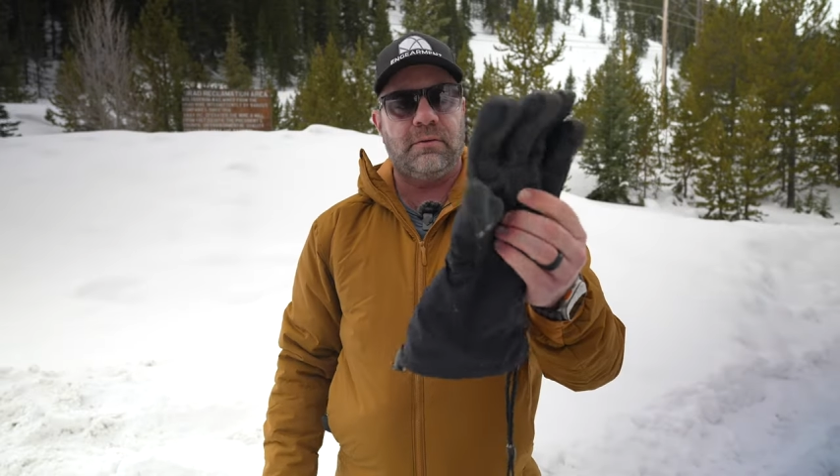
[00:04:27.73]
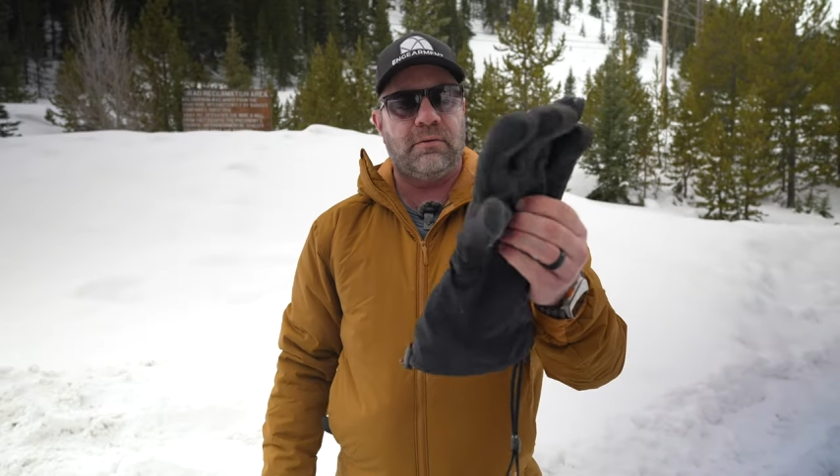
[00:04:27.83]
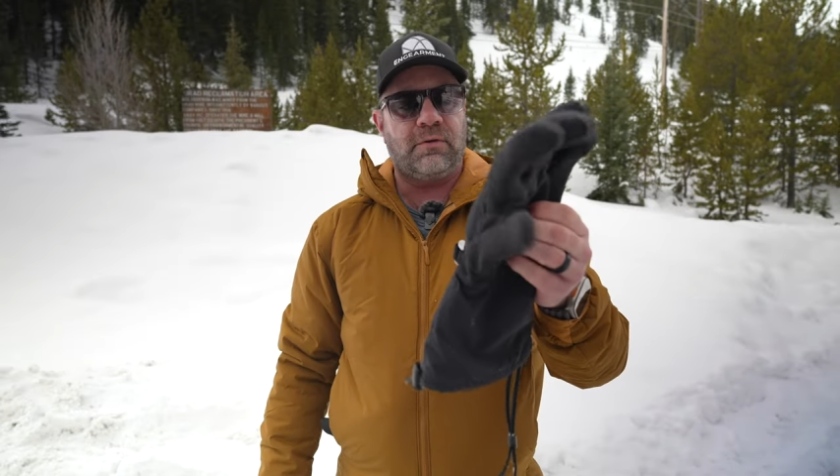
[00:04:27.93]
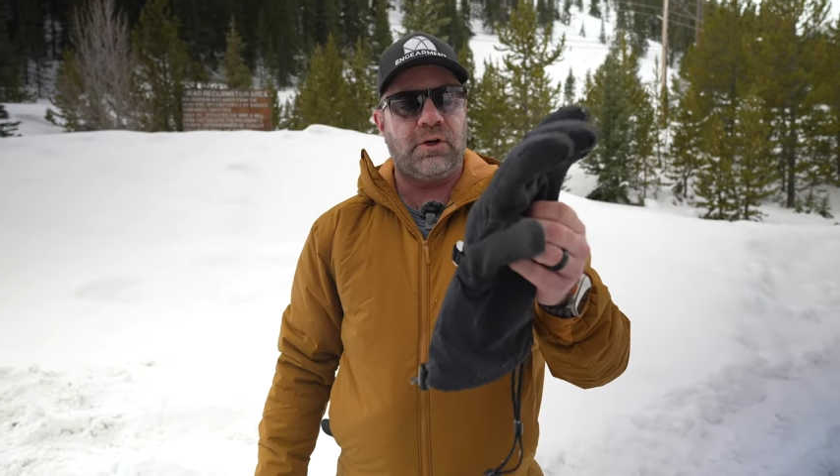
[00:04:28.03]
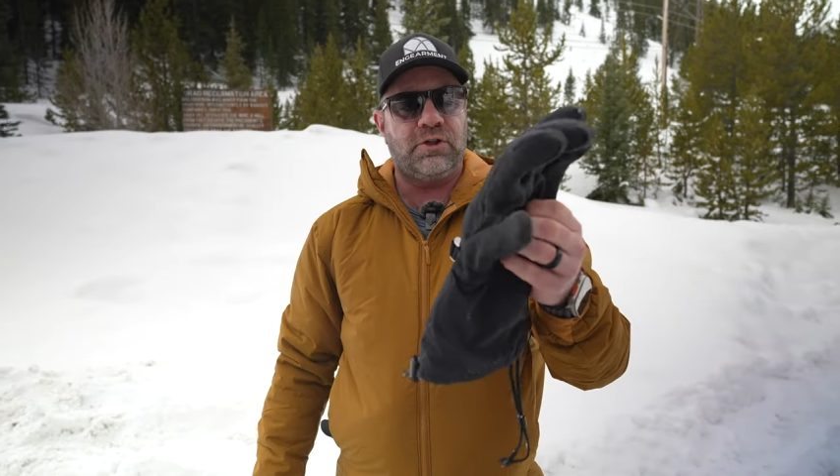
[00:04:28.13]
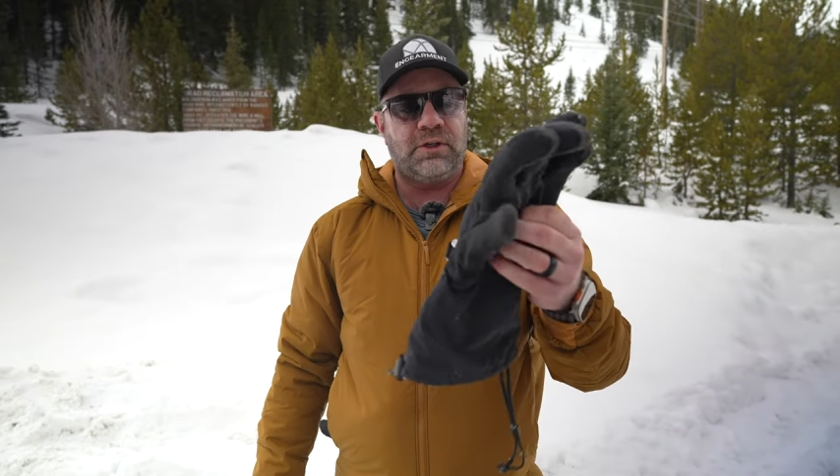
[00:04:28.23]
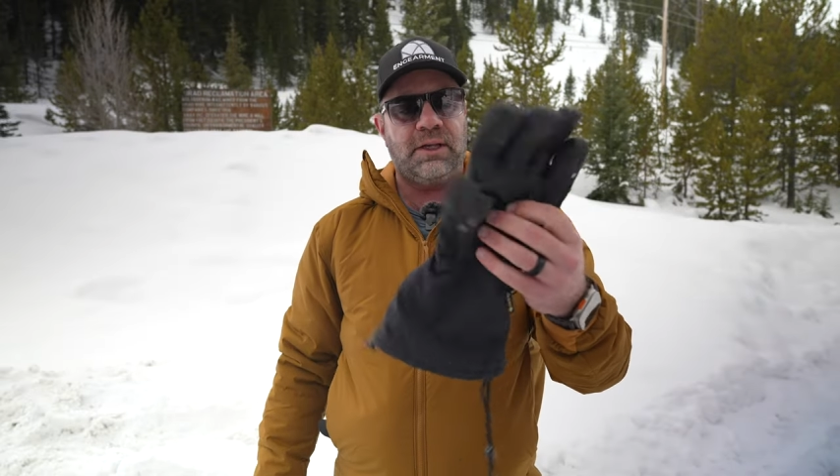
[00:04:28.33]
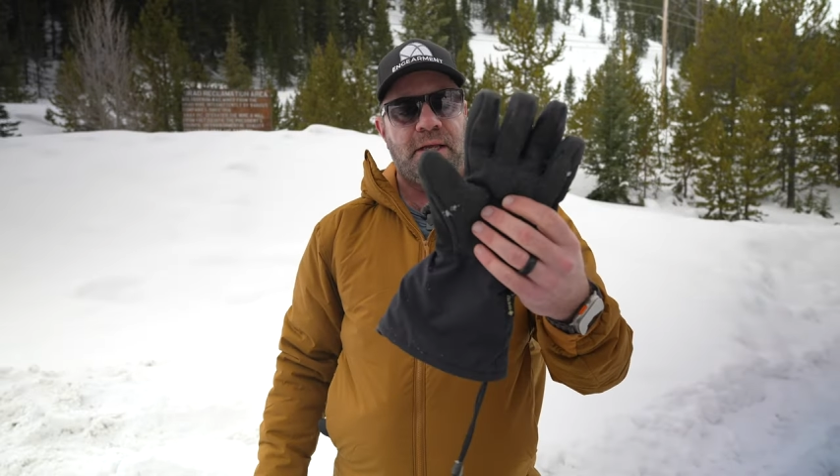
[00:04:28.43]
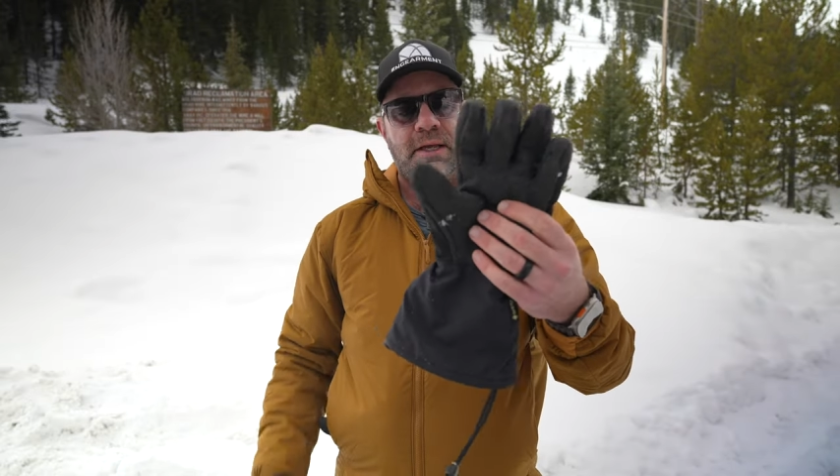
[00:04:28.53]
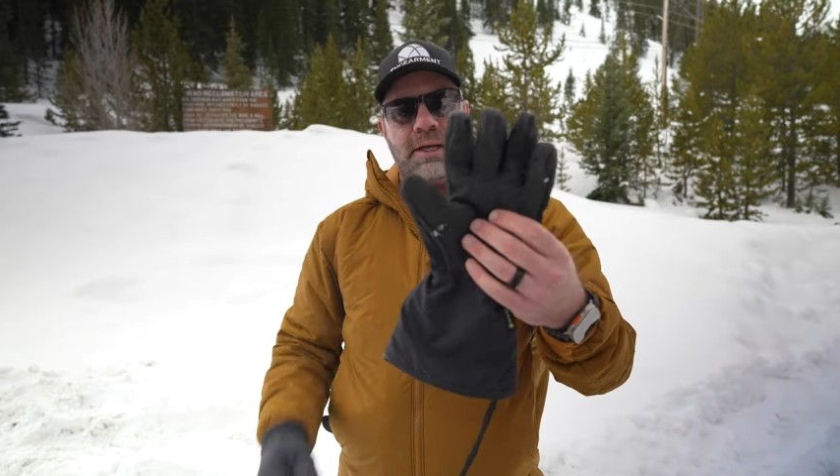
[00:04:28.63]
version
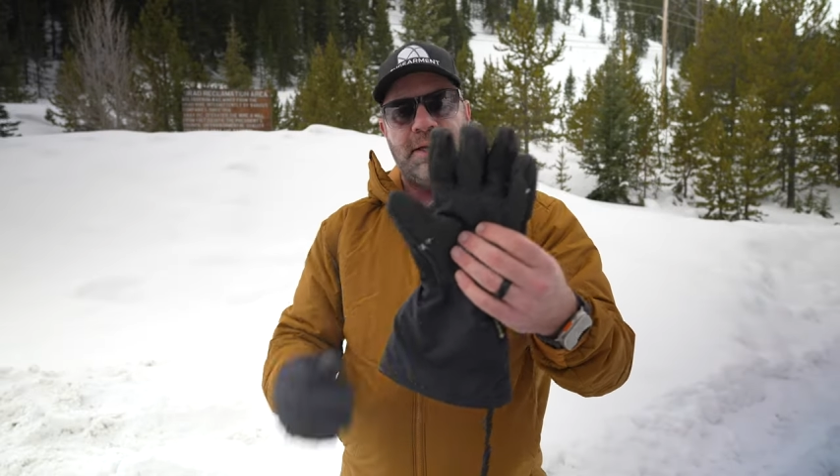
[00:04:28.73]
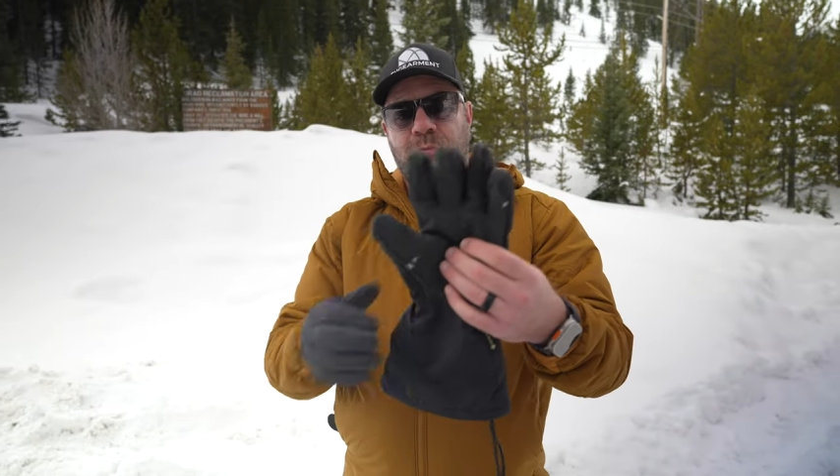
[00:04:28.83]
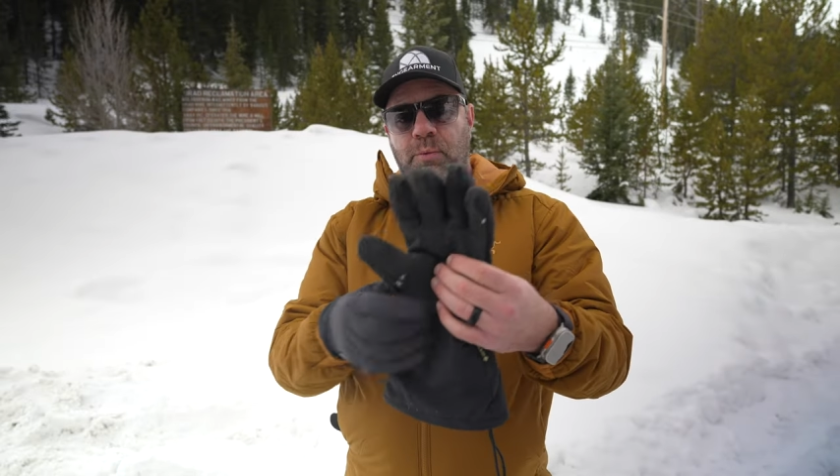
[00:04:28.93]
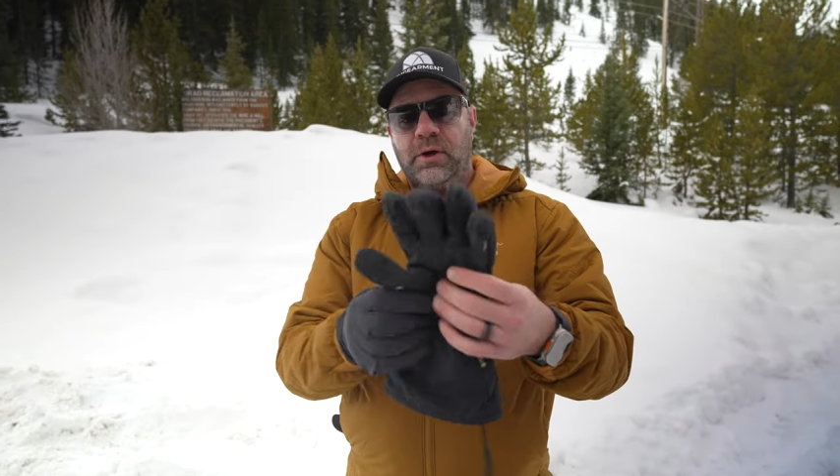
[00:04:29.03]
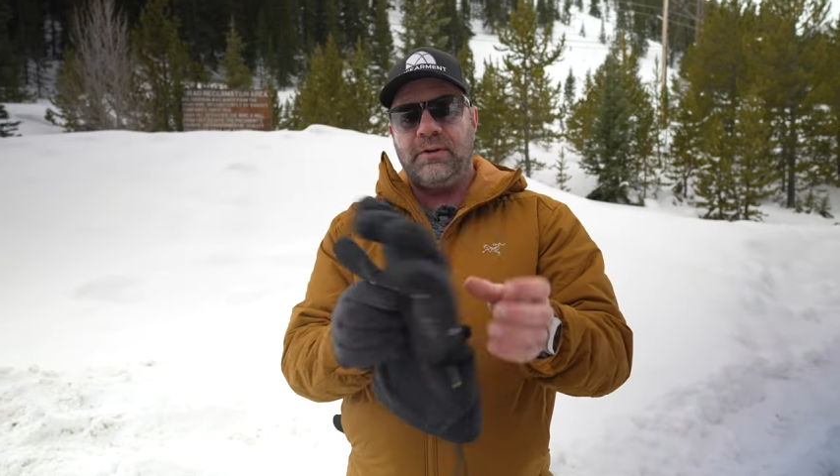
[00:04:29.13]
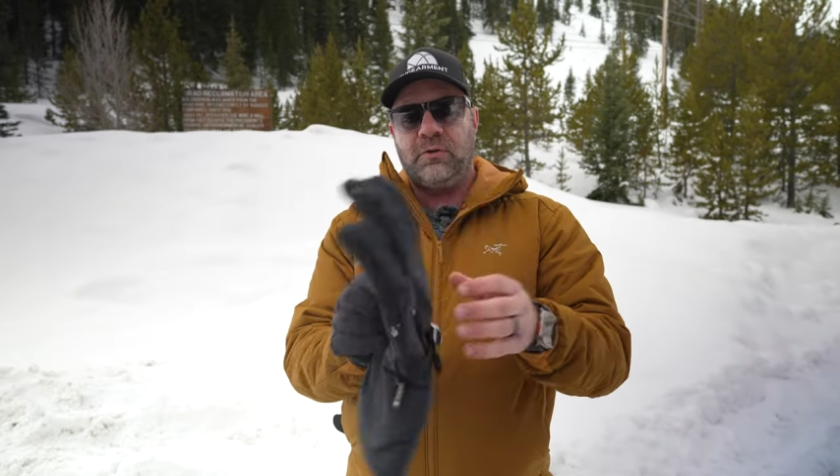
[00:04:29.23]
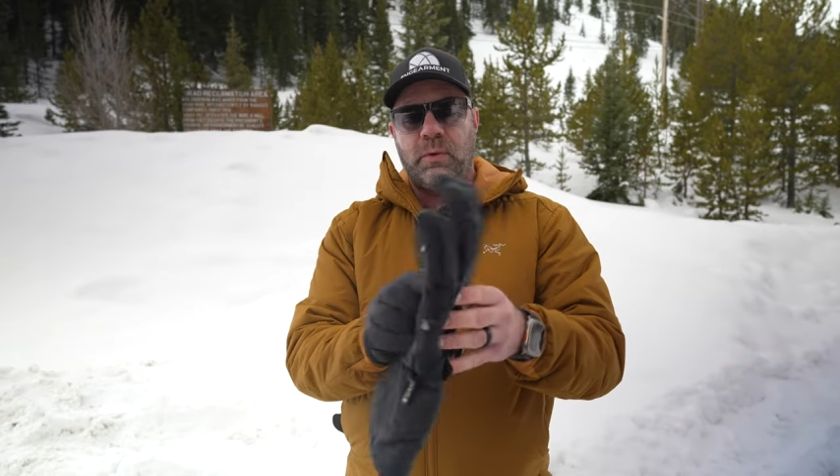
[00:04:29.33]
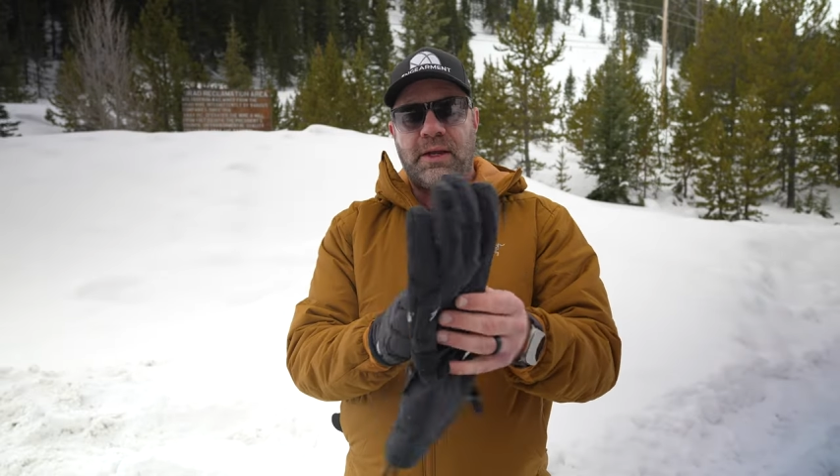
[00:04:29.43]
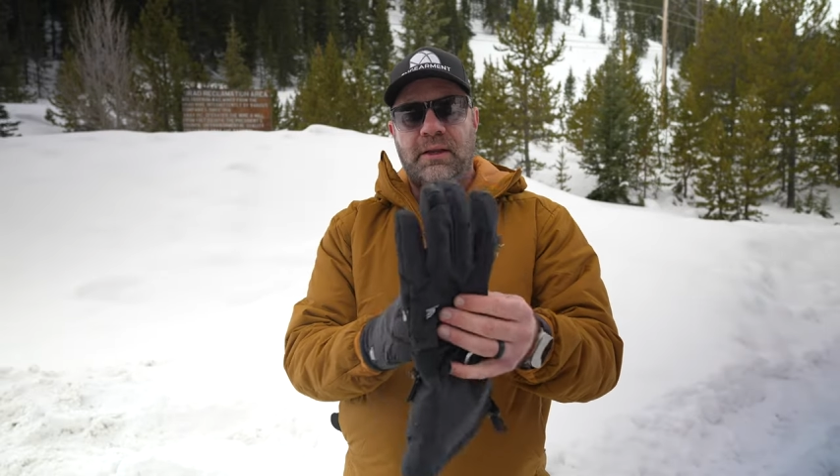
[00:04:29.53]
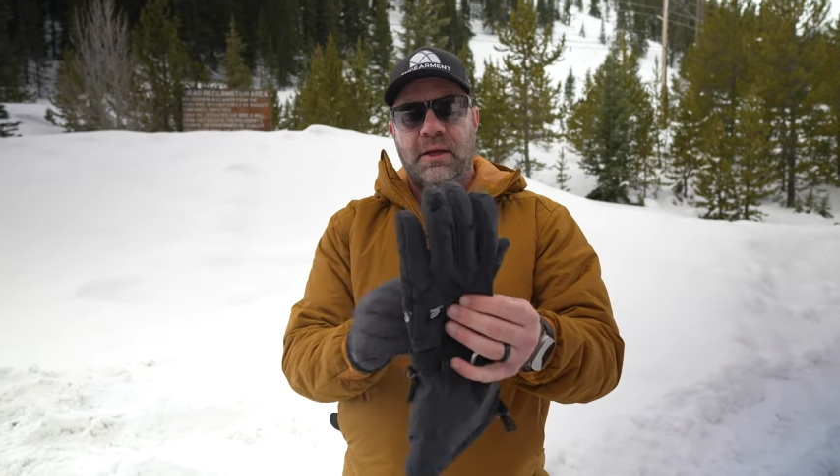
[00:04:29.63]
is pretty
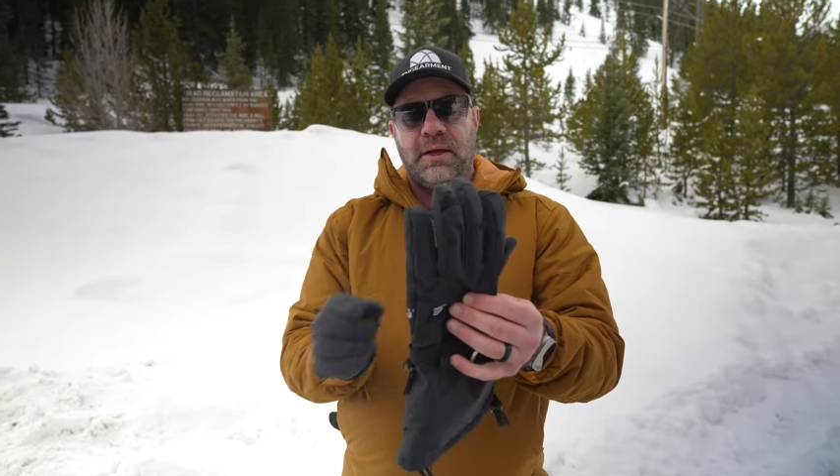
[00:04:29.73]
sweet.